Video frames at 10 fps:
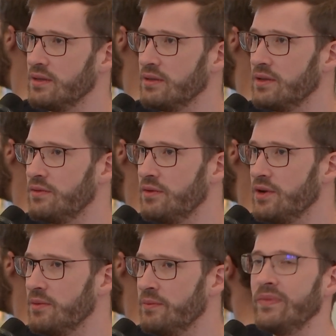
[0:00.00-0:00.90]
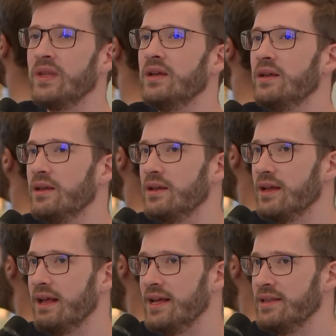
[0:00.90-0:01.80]
Ethereum.
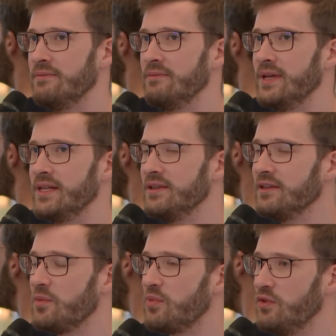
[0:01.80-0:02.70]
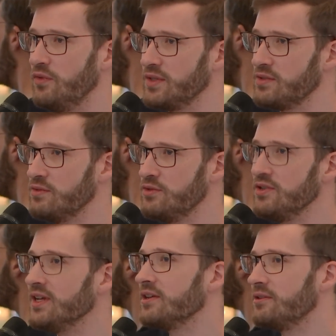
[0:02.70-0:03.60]
And it's not a perfect solution.
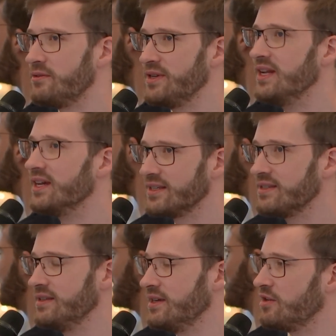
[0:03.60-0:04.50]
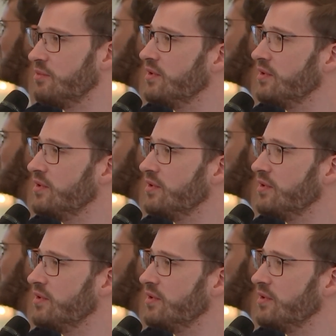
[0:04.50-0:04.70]
I can already see a couple